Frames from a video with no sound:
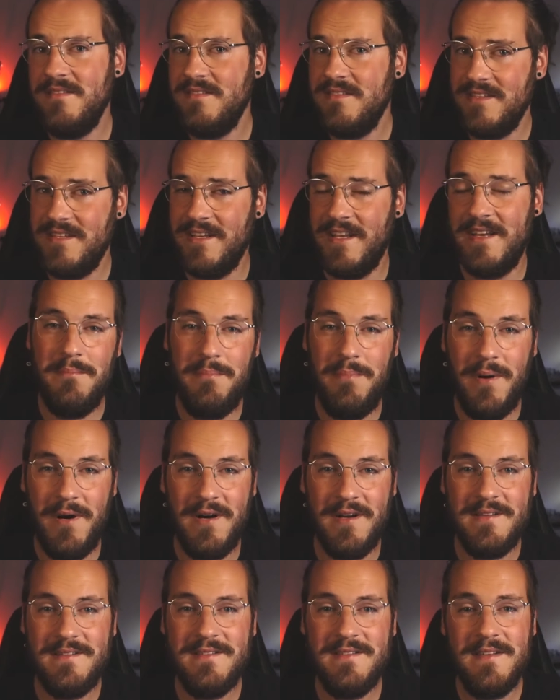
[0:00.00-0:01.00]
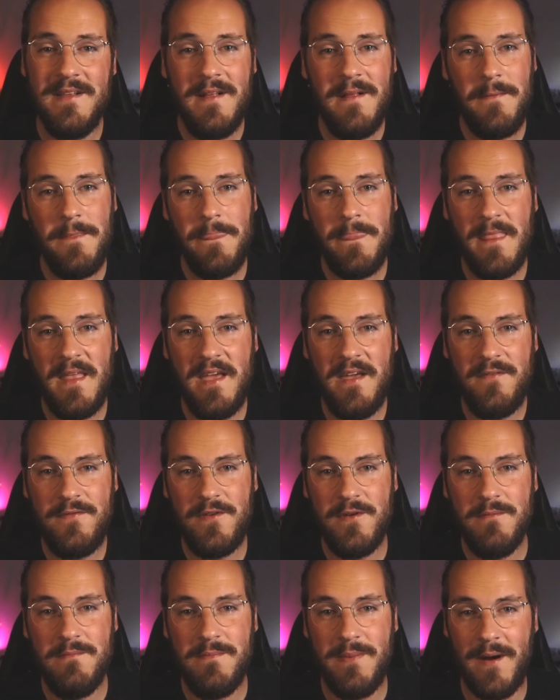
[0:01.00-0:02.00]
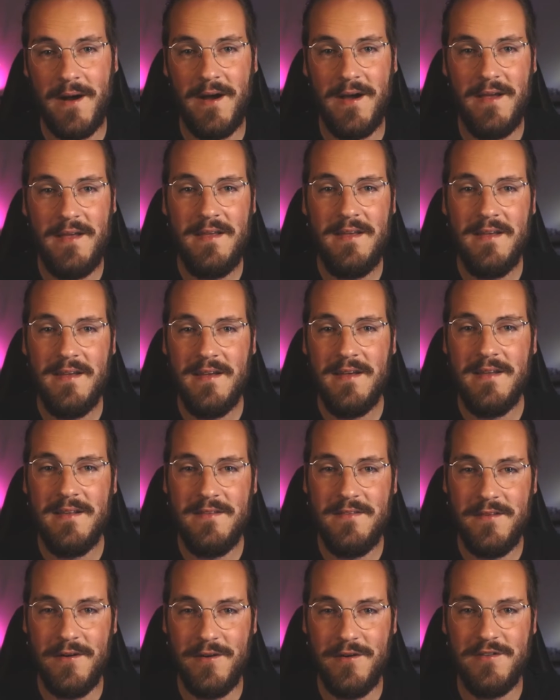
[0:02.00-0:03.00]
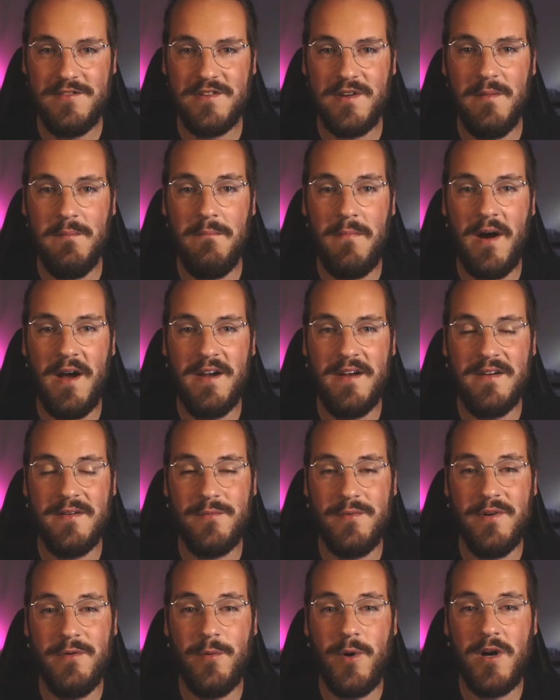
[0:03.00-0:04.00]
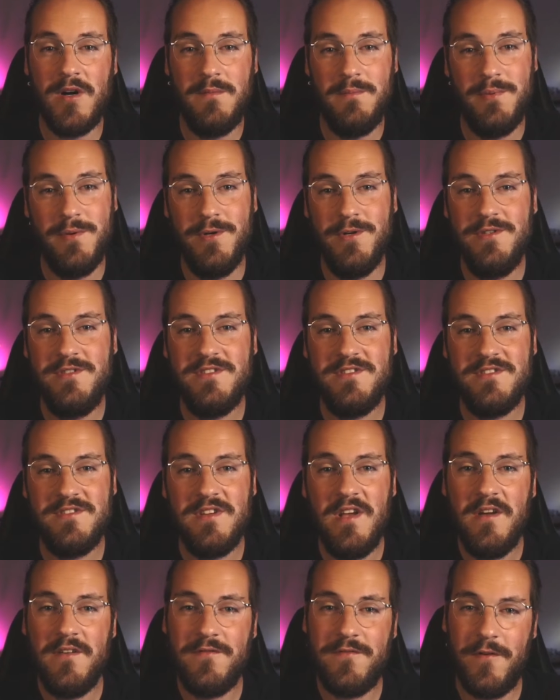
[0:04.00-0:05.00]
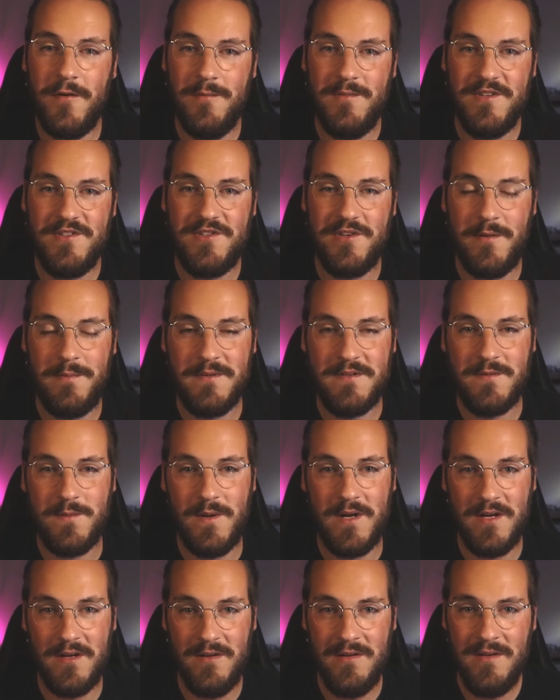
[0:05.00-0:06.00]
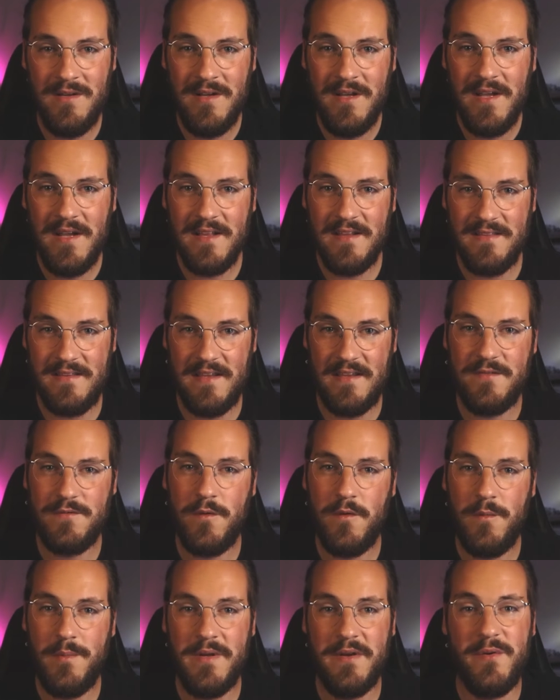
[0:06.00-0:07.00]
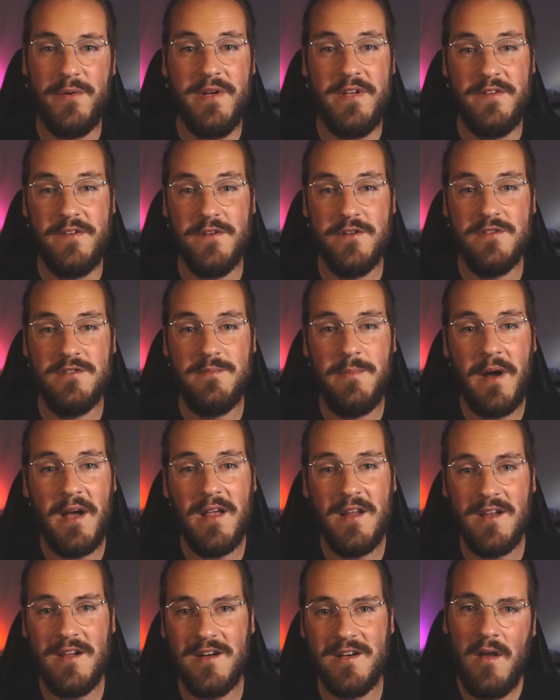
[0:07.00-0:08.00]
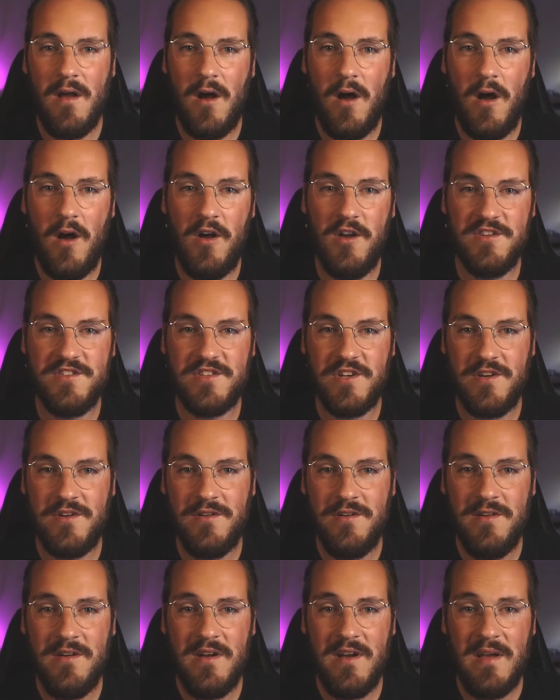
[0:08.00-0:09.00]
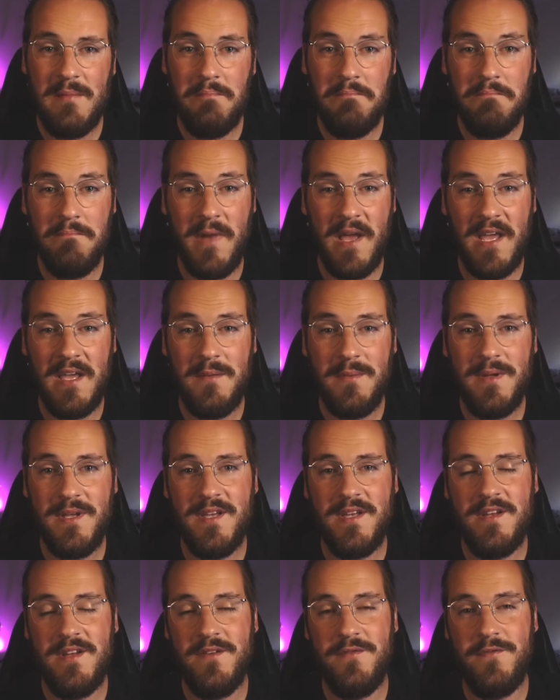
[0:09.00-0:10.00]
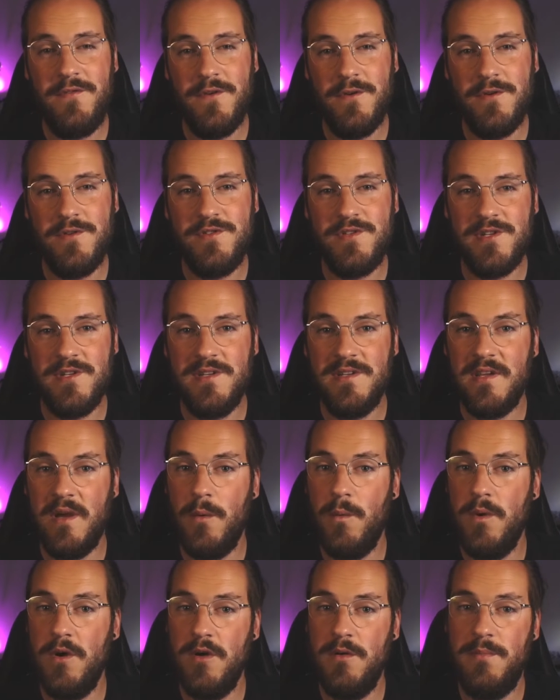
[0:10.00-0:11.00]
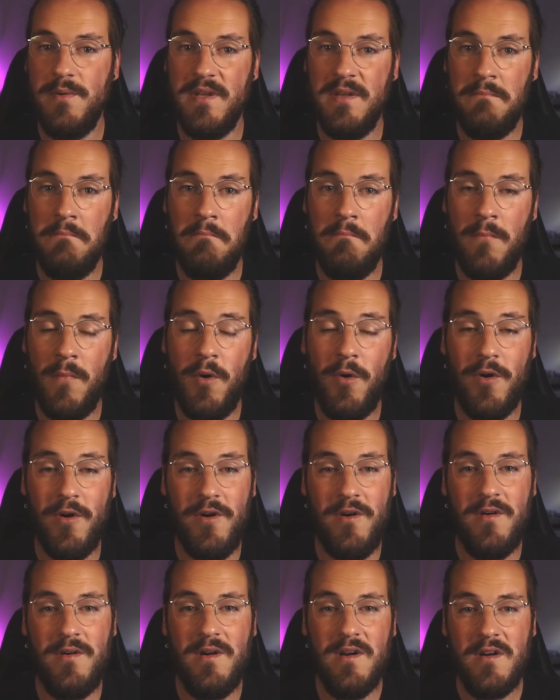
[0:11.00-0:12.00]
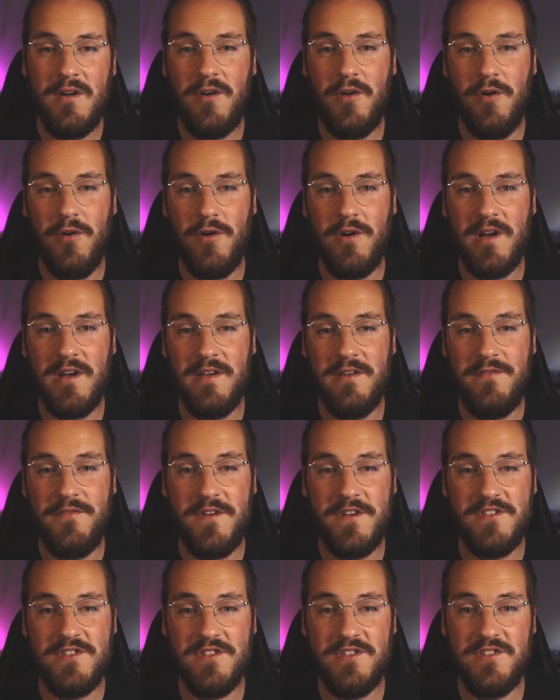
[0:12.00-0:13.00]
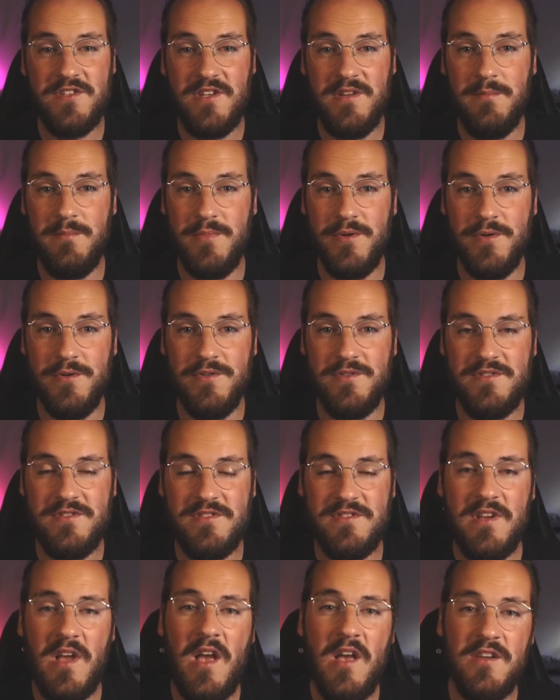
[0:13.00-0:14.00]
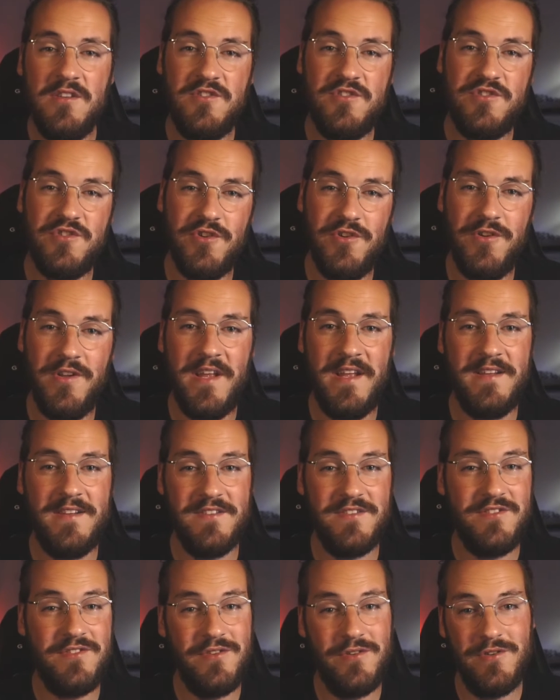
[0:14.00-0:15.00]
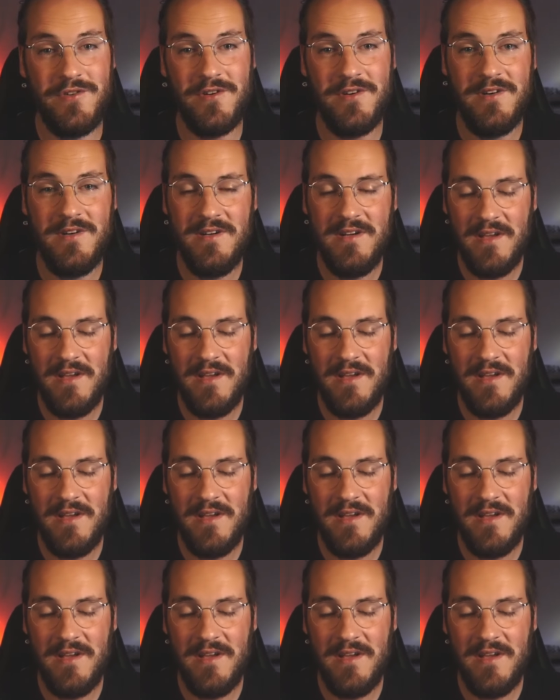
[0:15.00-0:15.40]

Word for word: yes, but if you buy those mining reward boosts from the shop as well, this will be reduced by a lot. Also, maybe in the future there will be more Kolka efficiency boosts sold at the store.